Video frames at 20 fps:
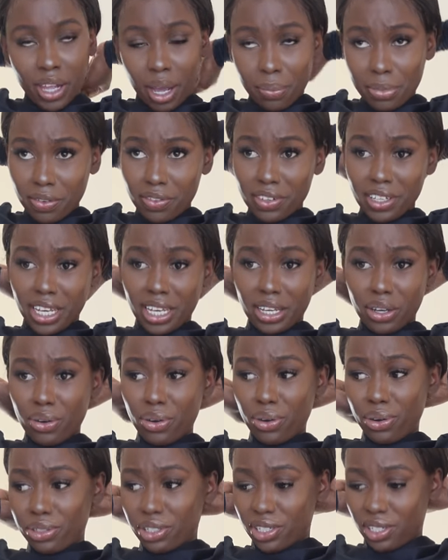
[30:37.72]
I'm even getting
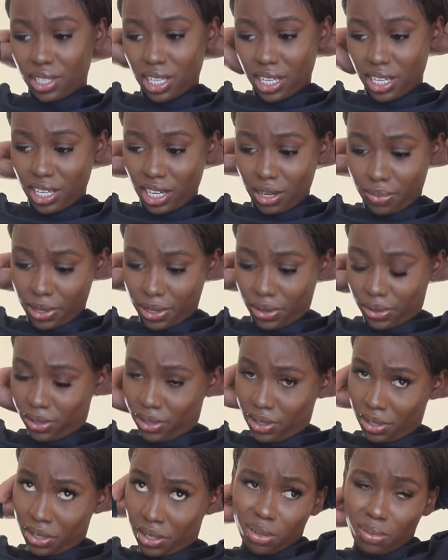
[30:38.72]
hot just thinking about.
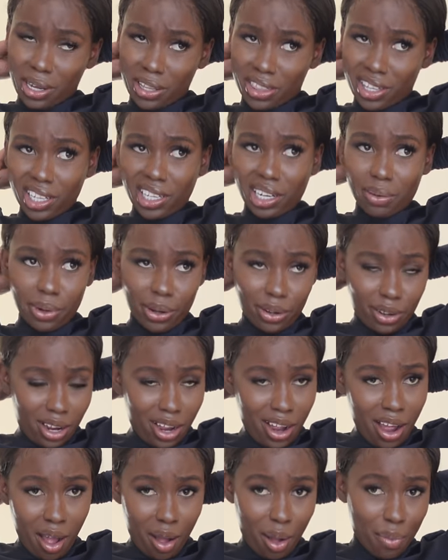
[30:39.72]
What am I thinking about?
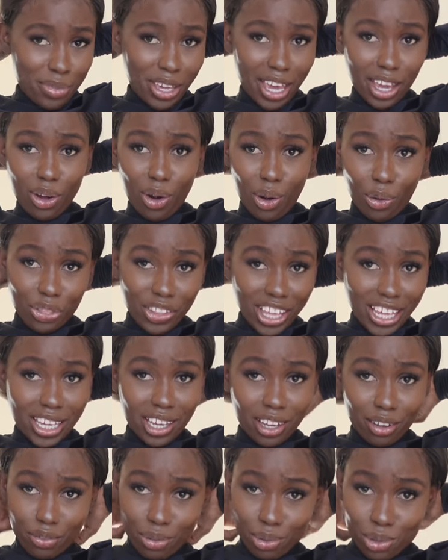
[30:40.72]
I'm getting hot
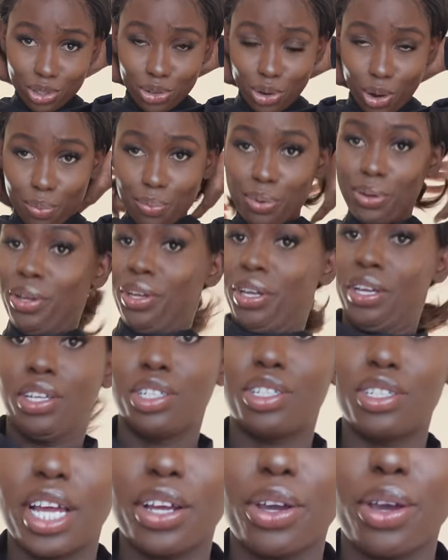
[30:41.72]
thinking, full stop.
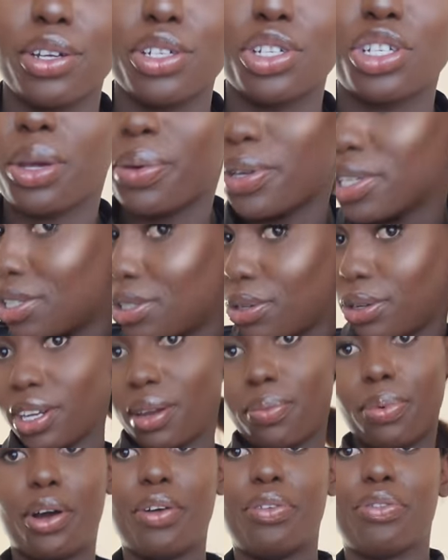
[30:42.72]
Should I go and show it to you in
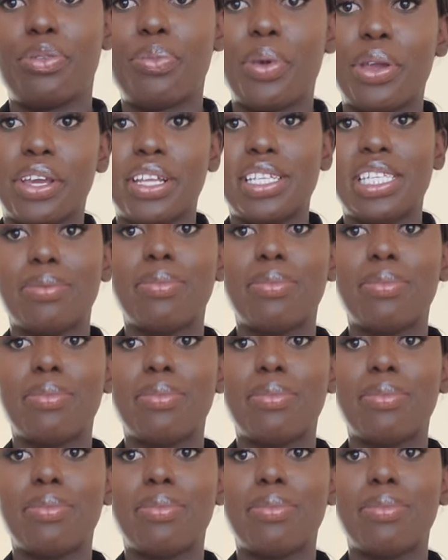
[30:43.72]
the bathroom where you can